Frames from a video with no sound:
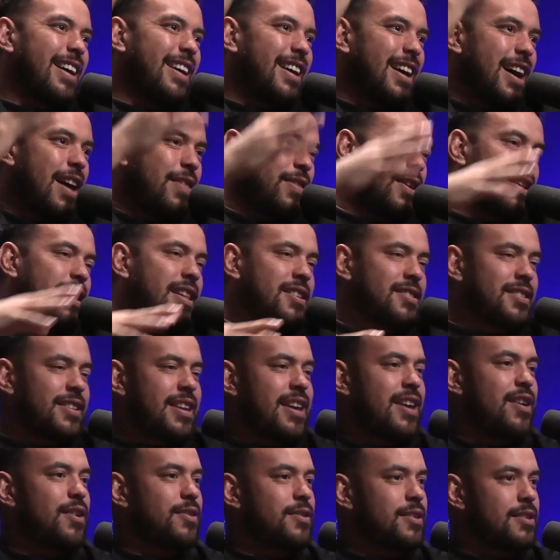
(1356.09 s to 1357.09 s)
I think that's an
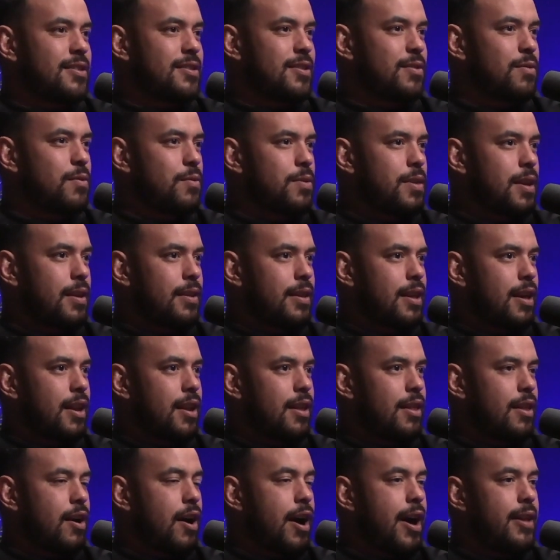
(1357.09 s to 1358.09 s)
egotistical thing that
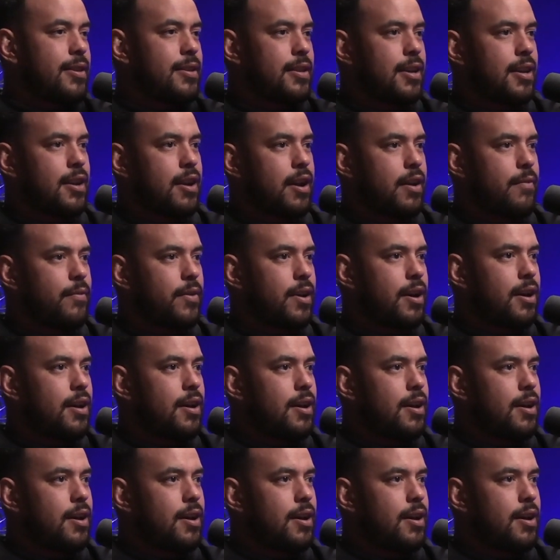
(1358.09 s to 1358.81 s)
I had to get over.